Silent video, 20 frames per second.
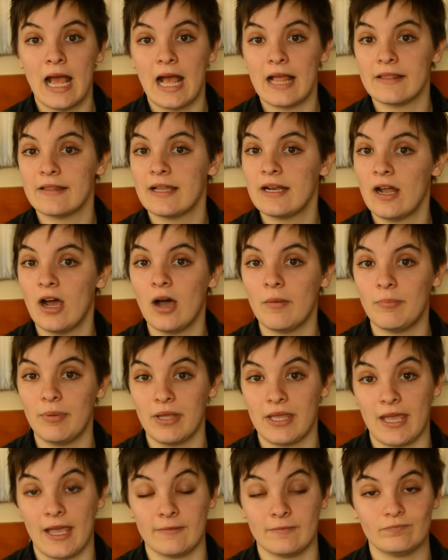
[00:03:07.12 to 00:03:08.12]
and then up
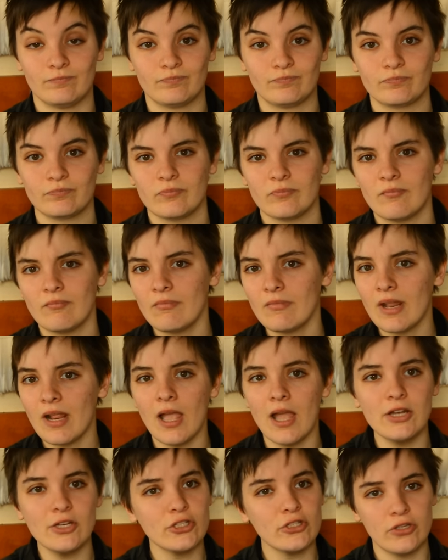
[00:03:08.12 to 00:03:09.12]
again,
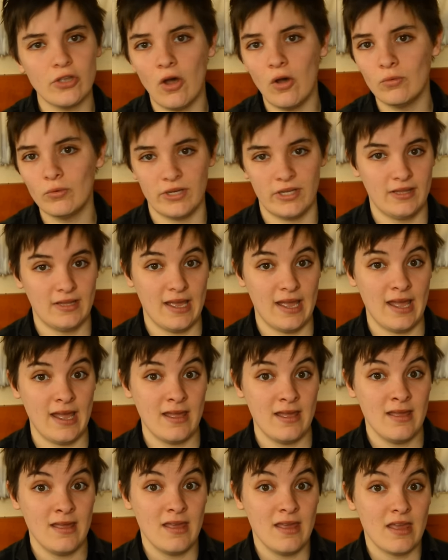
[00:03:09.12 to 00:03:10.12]
and just hold it
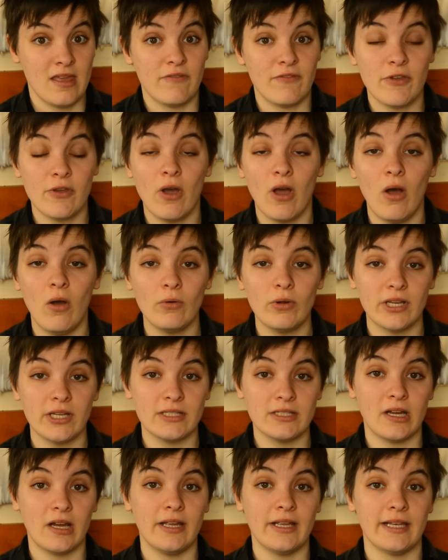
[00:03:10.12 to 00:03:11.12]
there. If you hold
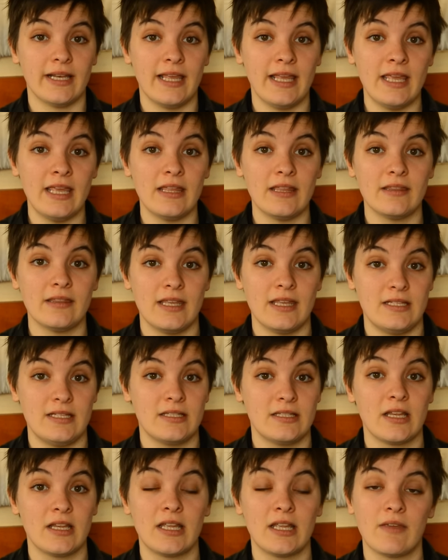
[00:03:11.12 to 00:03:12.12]
it tightly, this
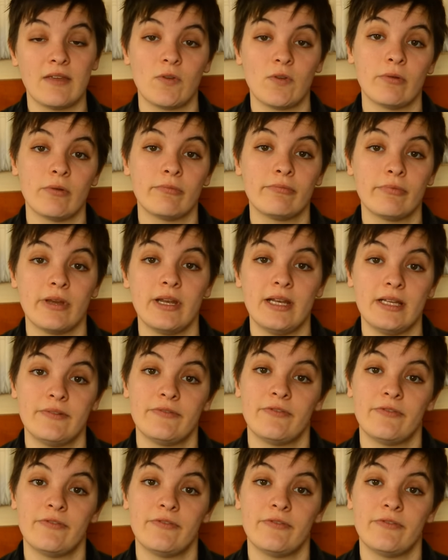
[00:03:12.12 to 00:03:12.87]
is going to give you a really